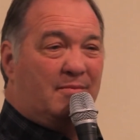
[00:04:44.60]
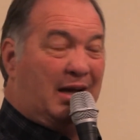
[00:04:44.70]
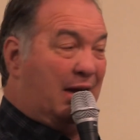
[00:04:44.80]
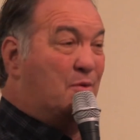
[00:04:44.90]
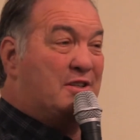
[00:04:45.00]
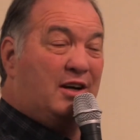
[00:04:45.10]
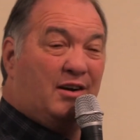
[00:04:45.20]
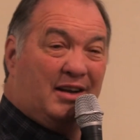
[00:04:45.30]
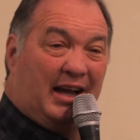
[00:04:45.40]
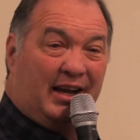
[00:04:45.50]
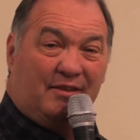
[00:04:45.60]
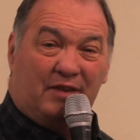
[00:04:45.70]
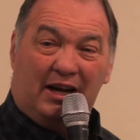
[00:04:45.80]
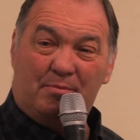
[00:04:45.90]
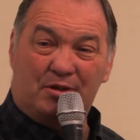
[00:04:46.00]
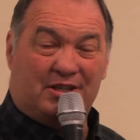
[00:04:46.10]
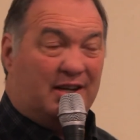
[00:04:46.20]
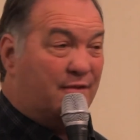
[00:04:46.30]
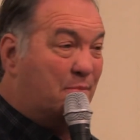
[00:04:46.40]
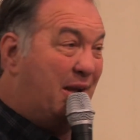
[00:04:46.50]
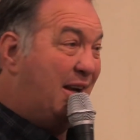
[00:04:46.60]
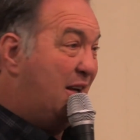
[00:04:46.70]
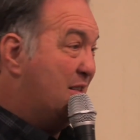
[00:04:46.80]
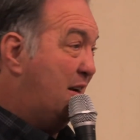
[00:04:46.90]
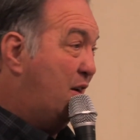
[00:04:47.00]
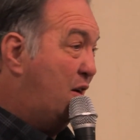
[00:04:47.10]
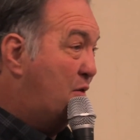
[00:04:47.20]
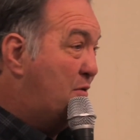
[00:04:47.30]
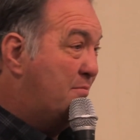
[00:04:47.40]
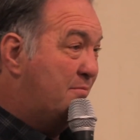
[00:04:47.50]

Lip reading: I was there at 95% of the meetings, I know.